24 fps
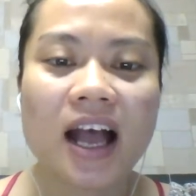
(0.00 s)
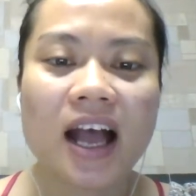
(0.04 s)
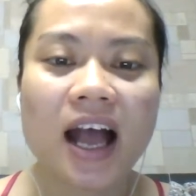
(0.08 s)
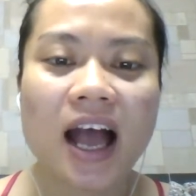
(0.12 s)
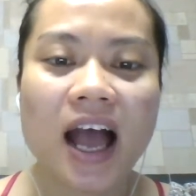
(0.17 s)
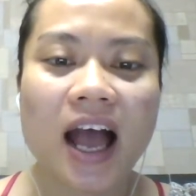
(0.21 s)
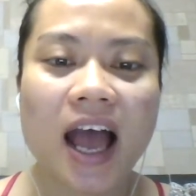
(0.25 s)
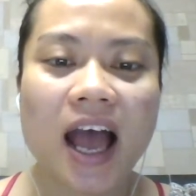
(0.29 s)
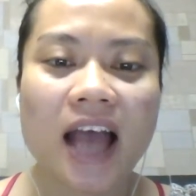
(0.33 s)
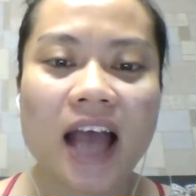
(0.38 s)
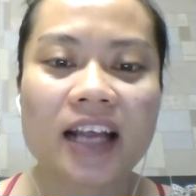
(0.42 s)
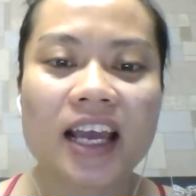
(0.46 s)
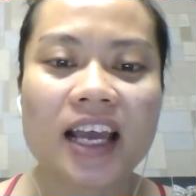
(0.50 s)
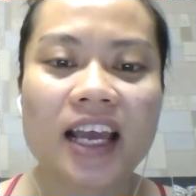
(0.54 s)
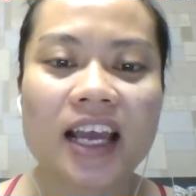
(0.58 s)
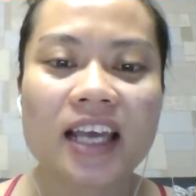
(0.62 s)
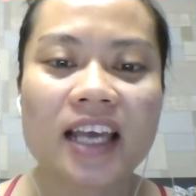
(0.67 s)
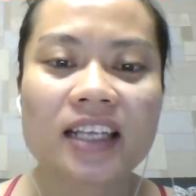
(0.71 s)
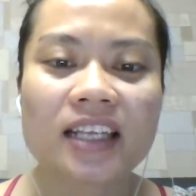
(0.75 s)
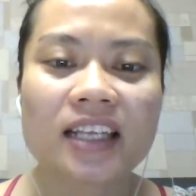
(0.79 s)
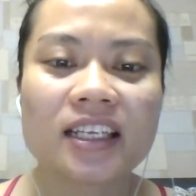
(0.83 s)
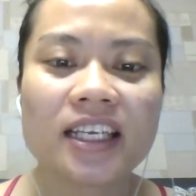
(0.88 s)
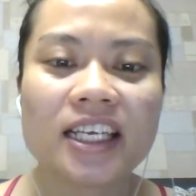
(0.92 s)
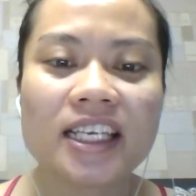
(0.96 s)
I
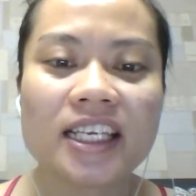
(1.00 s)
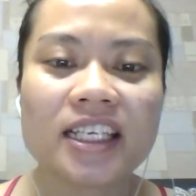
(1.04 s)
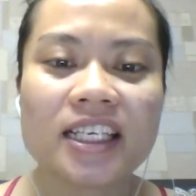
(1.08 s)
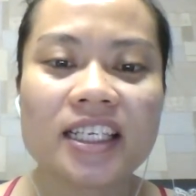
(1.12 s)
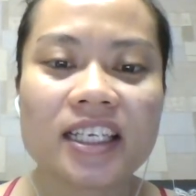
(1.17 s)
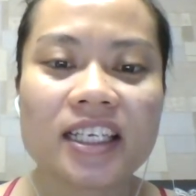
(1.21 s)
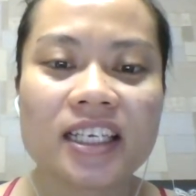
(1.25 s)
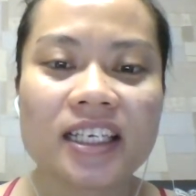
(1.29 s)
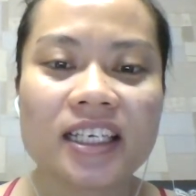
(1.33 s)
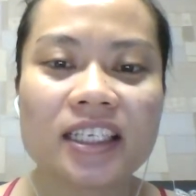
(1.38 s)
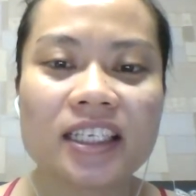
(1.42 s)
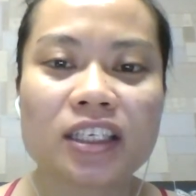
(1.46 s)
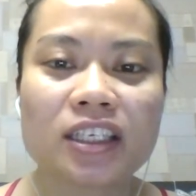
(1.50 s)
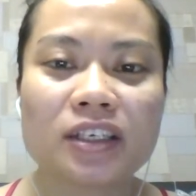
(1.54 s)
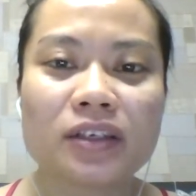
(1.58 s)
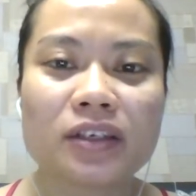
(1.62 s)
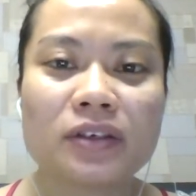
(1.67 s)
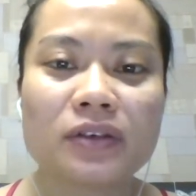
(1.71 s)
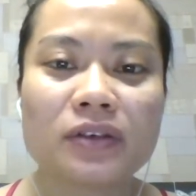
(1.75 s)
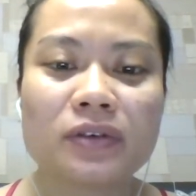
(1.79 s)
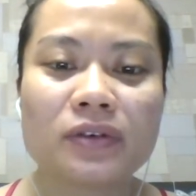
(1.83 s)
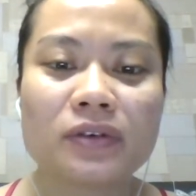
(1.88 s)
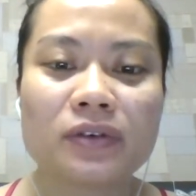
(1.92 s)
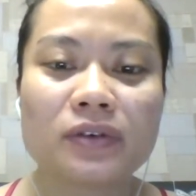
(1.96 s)
can easy
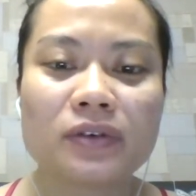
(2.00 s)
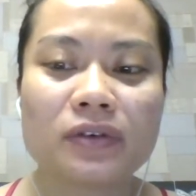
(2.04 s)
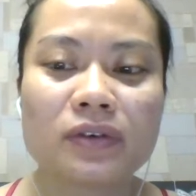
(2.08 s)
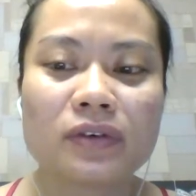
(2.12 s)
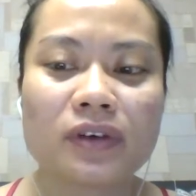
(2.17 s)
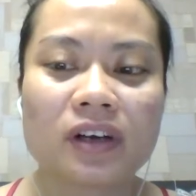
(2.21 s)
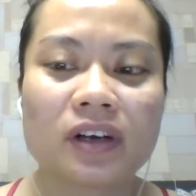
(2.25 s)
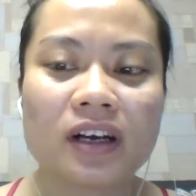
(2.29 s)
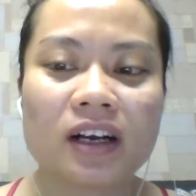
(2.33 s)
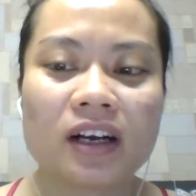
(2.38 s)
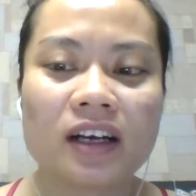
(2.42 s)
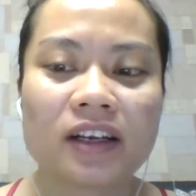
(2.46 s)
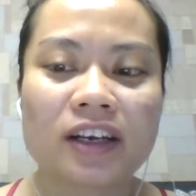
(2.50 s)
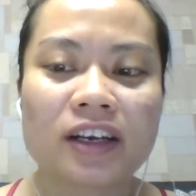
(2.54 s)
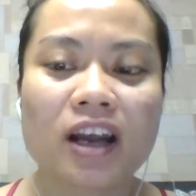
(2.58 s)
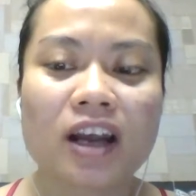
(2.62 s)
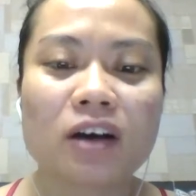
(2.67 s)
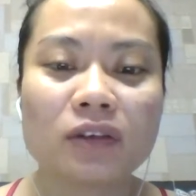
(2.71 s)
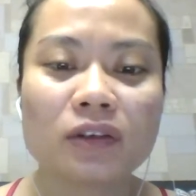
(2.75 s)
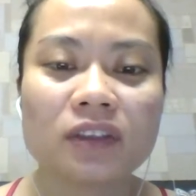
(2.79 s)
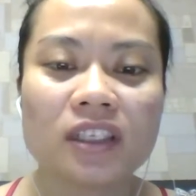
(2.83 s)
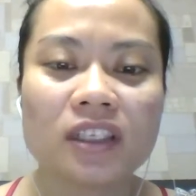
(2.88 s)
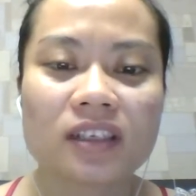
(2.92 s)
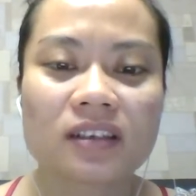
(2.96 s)
to uh,
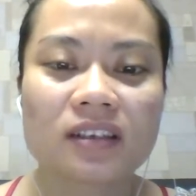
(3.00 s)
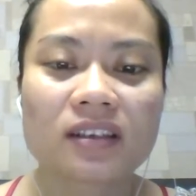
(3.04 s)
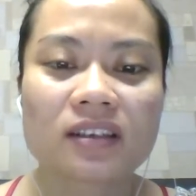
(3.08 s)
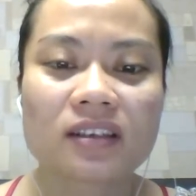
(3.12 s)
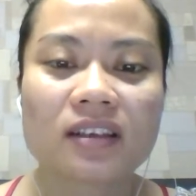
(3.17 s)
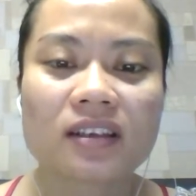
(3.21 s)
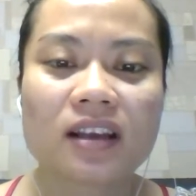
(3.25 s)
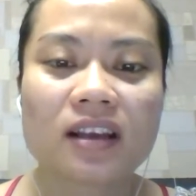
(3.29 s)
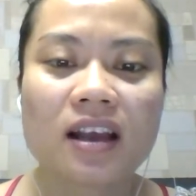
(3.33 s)
notice.